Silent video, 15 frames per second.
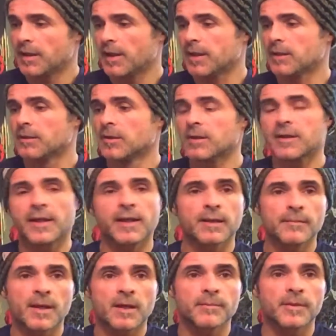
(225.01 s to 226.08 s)
And it looked like
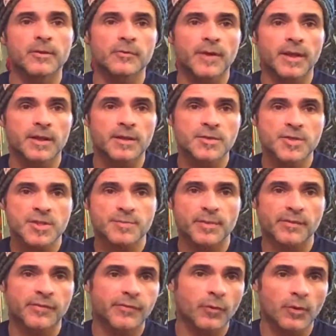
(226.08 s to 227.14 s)
it might have been raining just
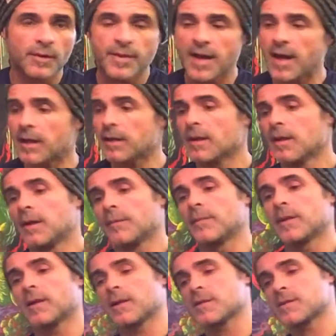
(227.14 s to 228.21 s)
before that,
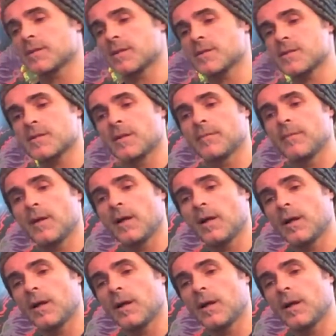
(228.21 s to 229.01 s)
because there's some